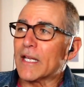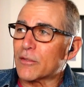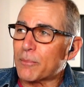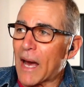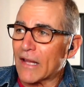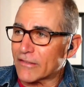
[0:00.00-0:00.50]

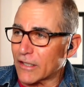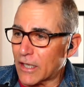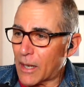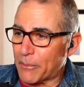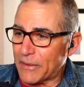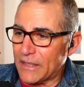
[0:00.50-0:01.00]
biggest pasta
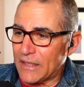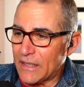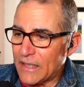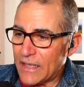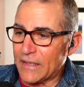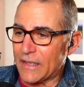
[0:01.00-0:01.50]
company
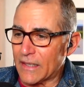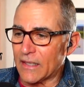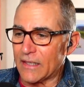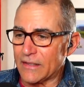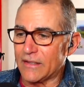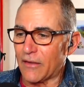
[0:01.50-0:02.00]
in
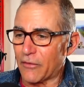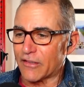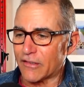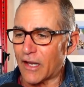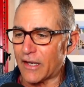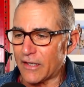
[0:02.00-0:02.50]
Italy did the
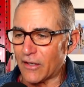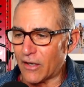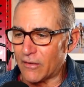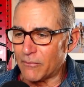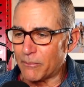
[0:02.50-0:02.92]
study on